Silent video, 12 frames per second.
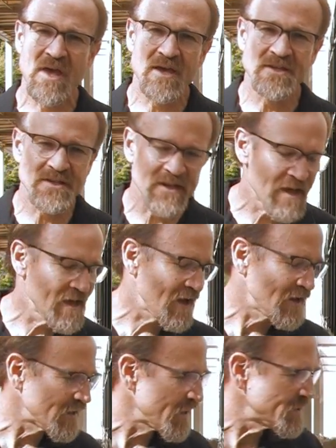and today
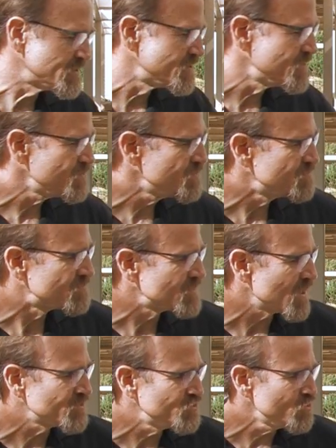I'd like to
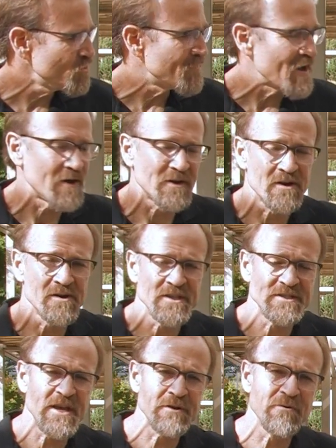talk to you about our
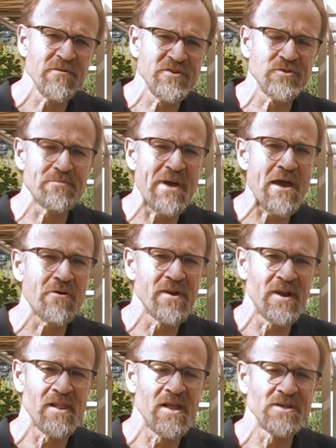IntegraVision Power
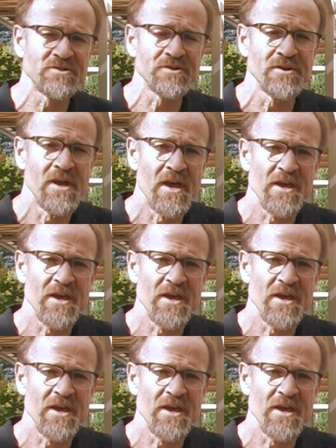Analyzer